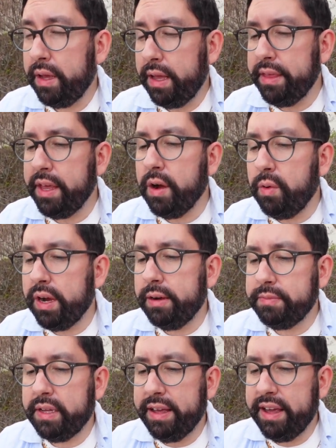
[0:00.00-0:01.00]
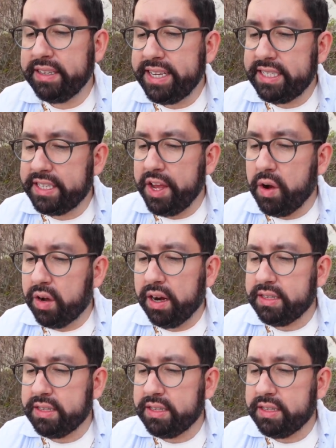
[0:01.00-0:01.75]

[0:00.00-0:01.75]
And the yogurt, like you can taste the yogurt.